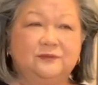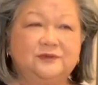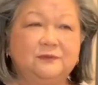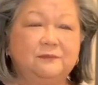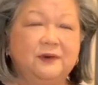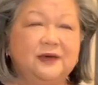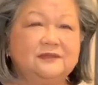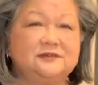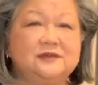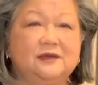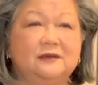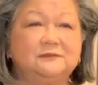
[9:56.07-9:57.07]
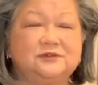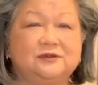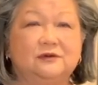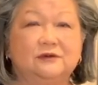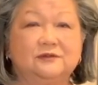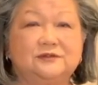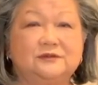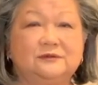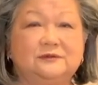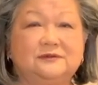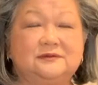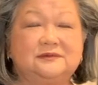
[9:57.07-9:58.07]
So by the time she got to
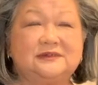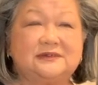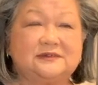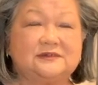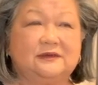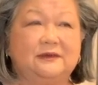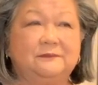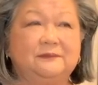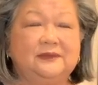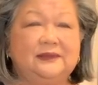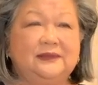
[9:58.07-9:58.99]
dinner time,